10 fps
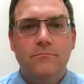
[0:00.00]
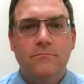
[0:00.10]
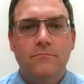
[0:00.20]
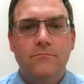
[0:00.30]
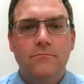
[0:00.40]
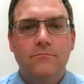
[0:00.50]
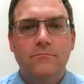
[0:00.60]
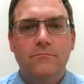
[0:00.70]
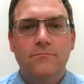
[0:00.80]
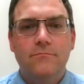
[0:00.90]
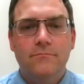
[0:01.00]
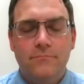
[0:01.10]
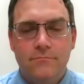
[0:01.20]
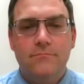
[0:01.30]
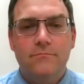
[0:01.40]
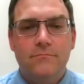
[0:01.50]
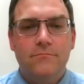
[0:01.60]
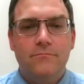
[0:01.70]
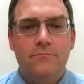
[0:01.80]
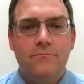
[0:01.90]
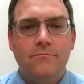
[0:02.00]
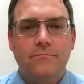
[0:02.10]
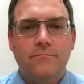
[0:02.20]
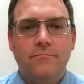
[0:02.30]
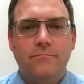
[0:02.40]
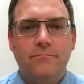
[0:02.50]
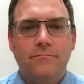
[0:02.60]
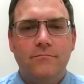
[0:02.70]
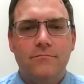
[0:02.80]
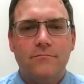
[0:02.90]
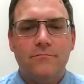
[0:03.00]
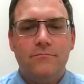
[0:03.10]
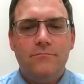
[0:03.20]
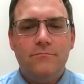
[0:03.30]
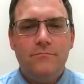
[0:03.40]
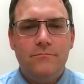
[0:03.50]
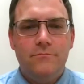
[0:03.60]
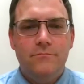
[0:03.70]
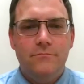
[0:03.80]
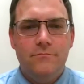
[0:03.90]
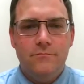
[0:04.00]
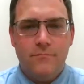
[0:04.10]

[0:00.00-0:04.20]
No words are spoken by the person on screen.